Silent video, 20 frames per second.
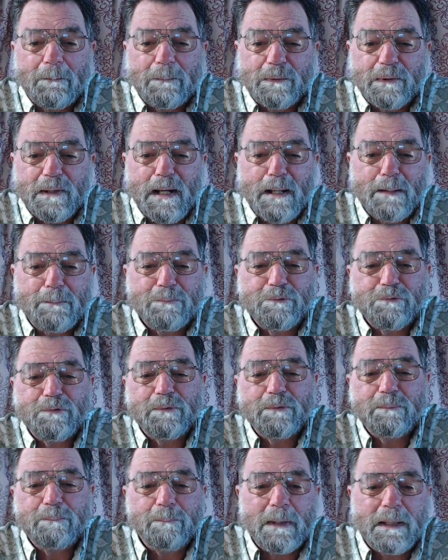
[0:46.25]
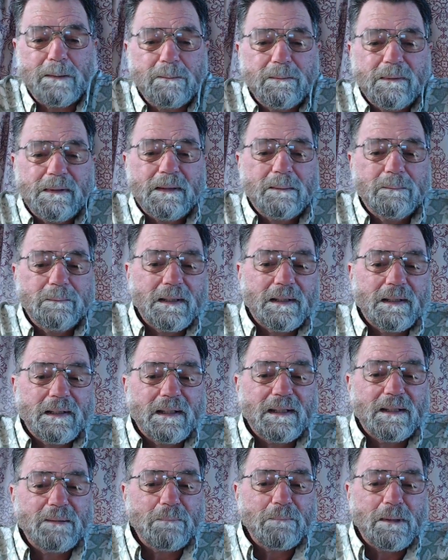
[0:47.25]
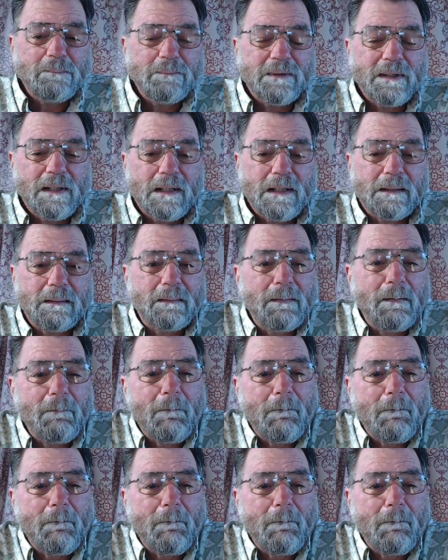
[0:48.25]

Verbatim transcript: perhaps, maybe. Then again, maybe not.